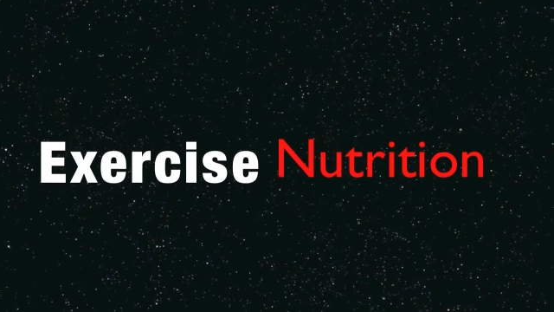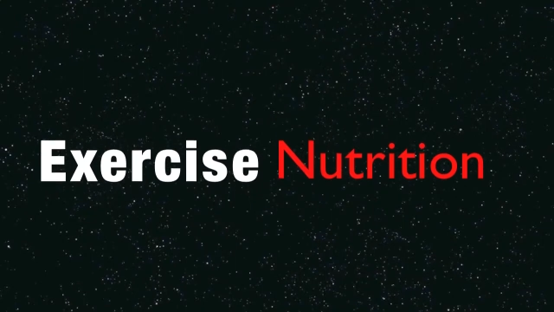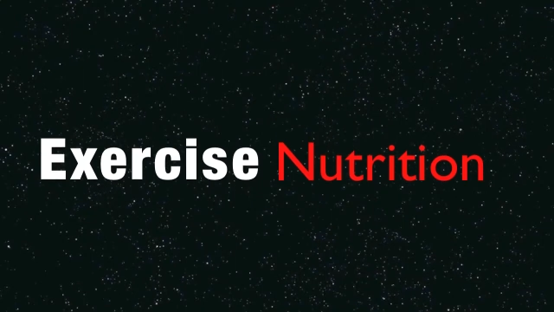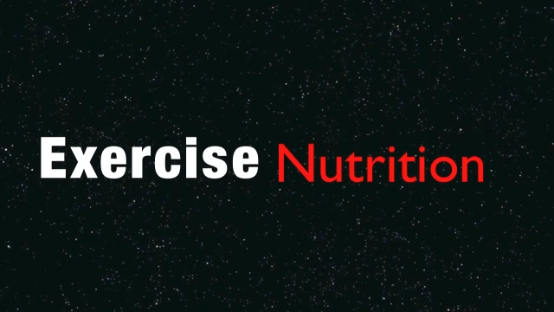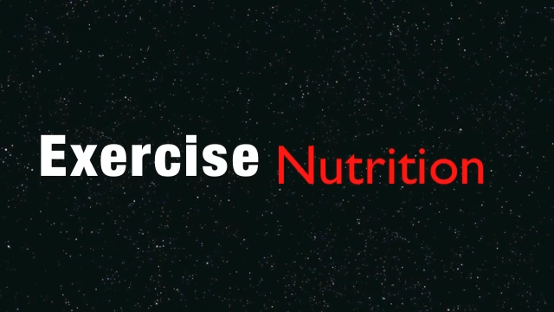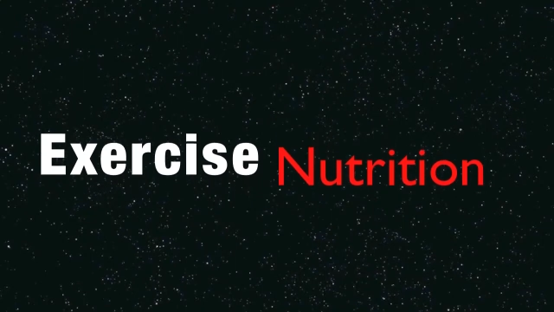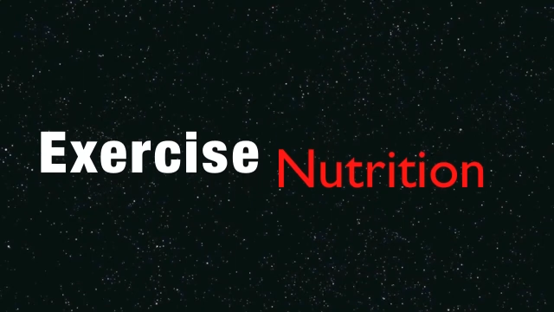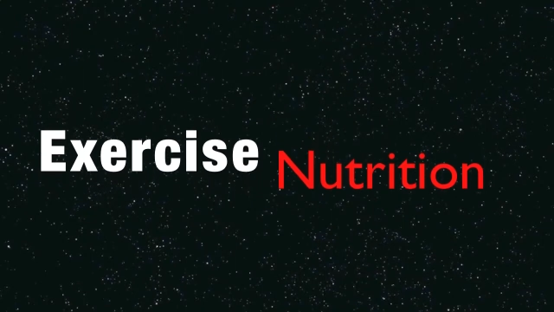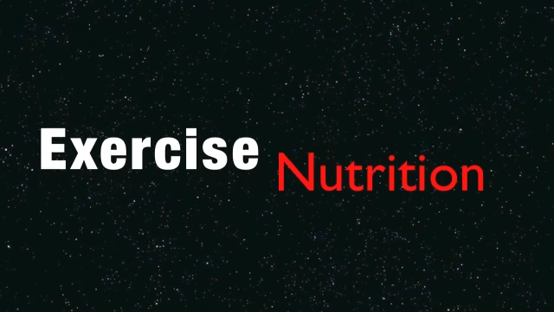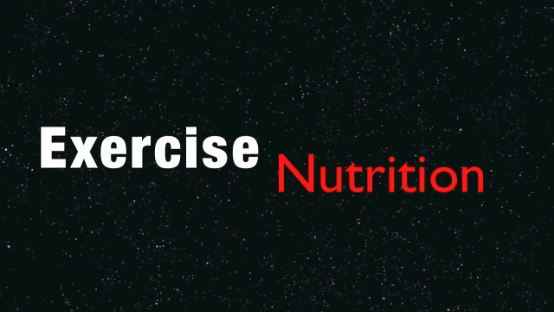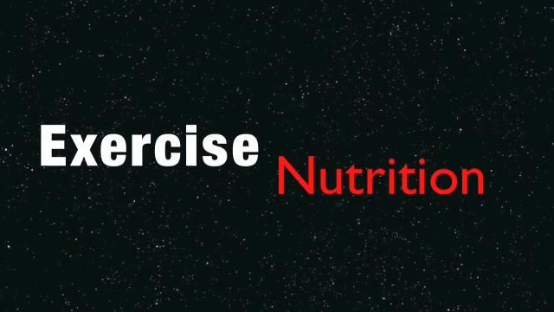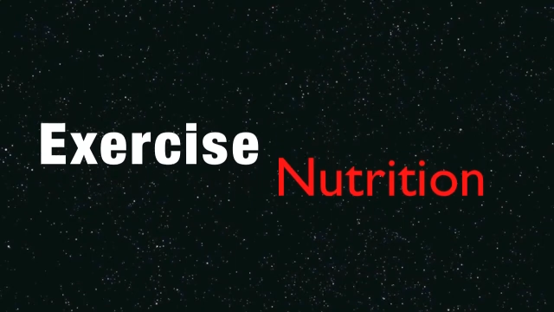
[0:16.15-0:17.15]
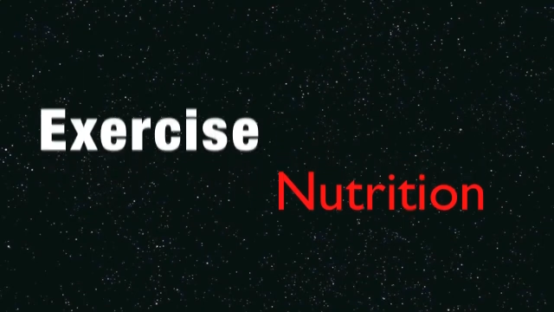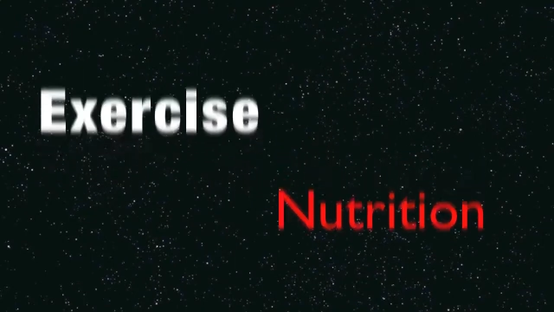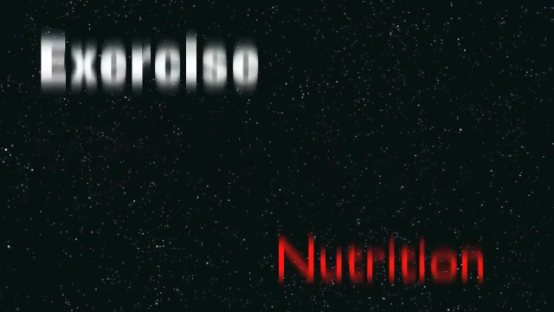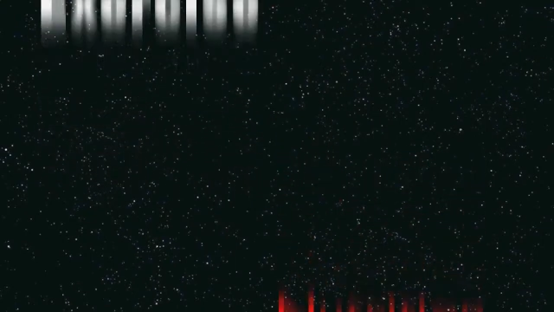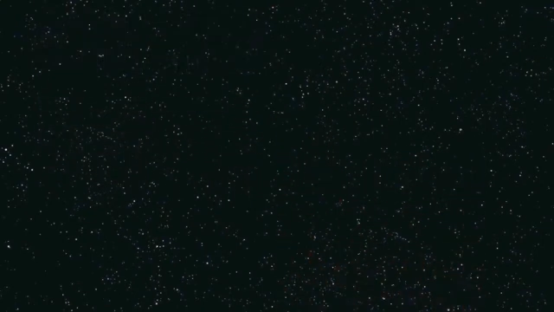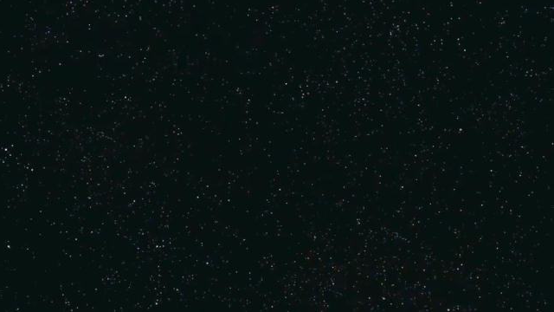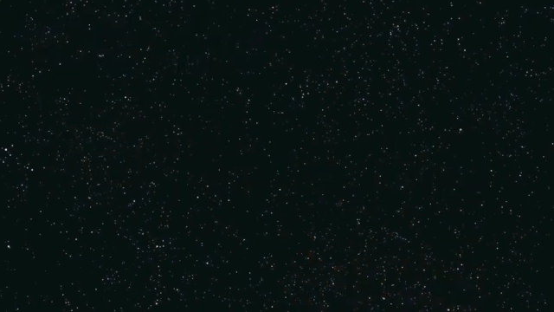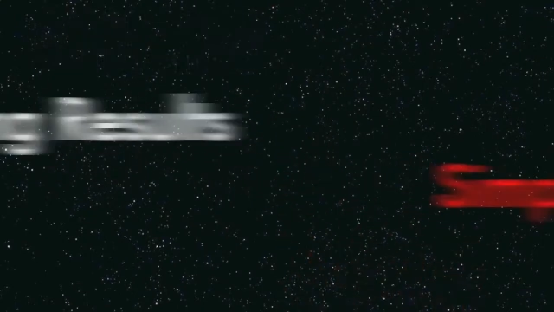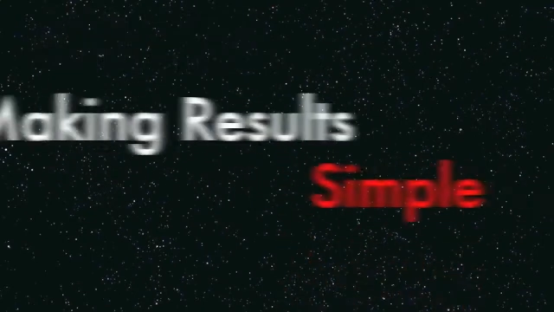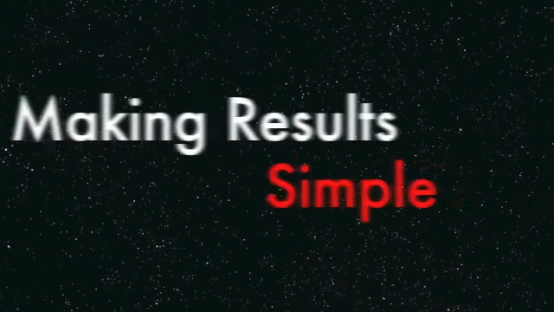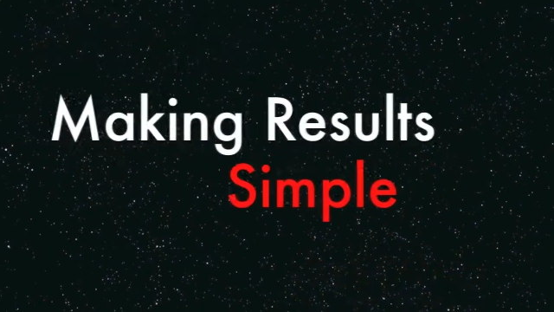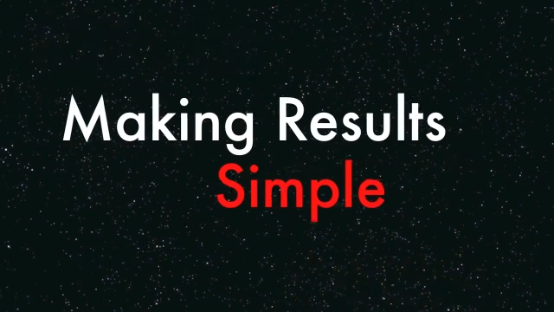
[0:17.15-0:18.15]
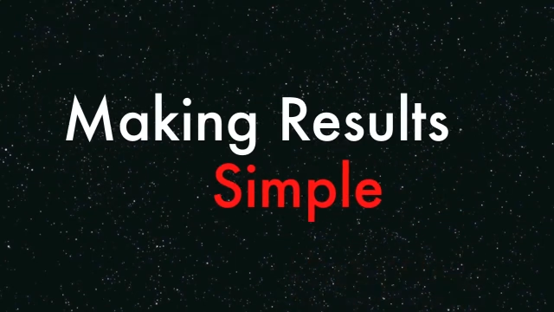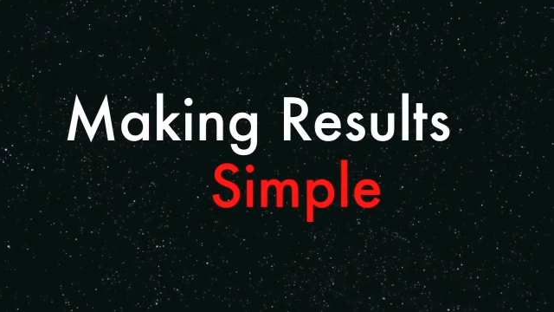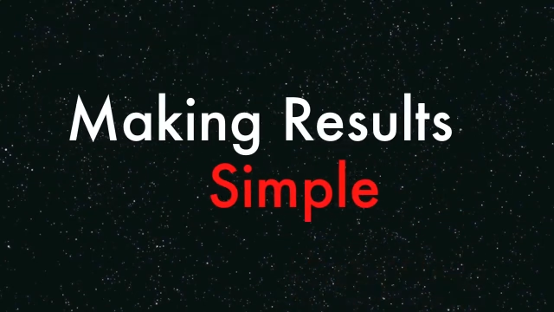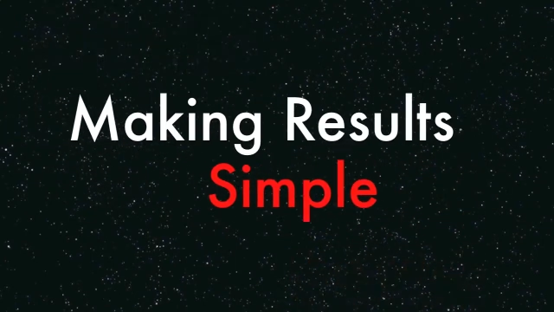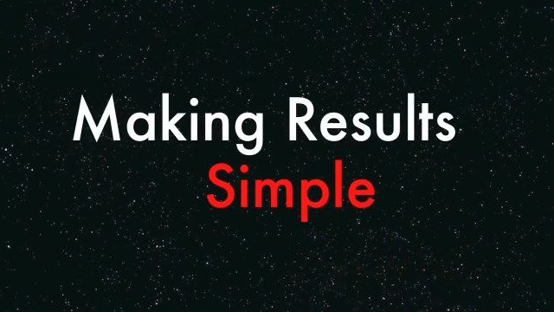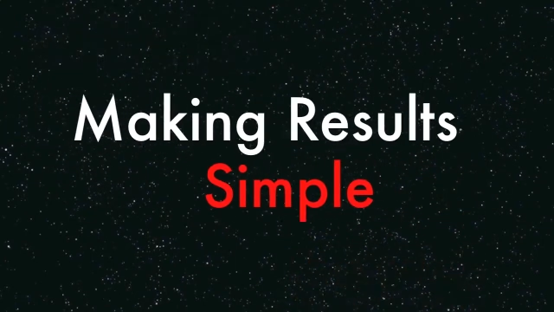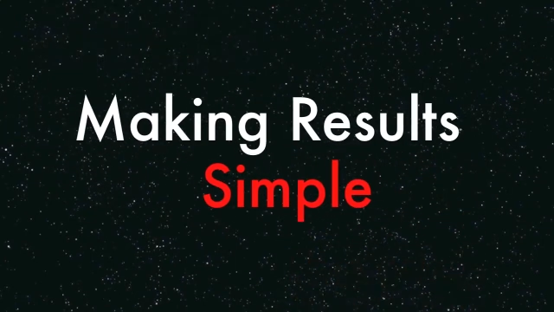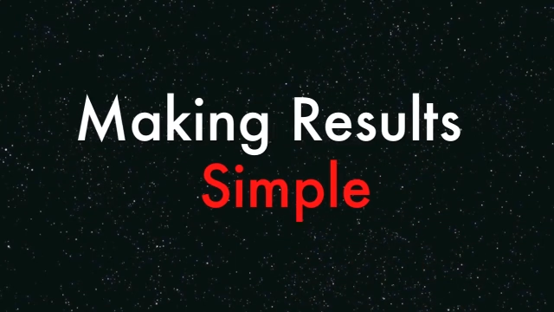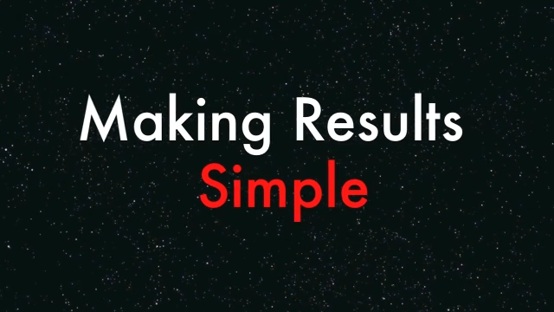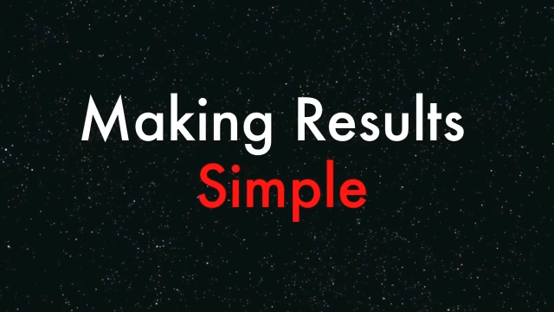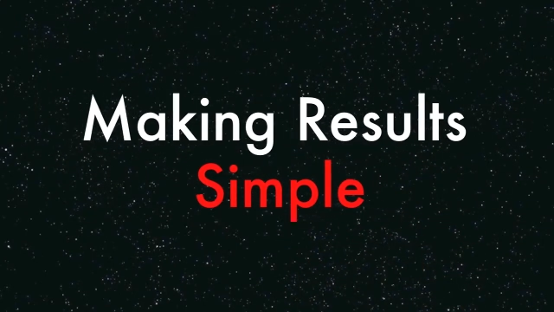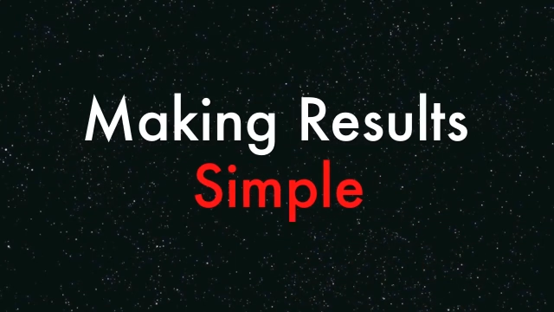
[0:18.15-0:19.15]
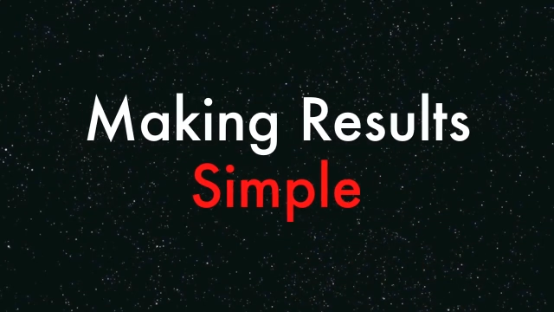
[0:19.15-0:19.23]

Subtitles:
Nobody's mouth can be seen.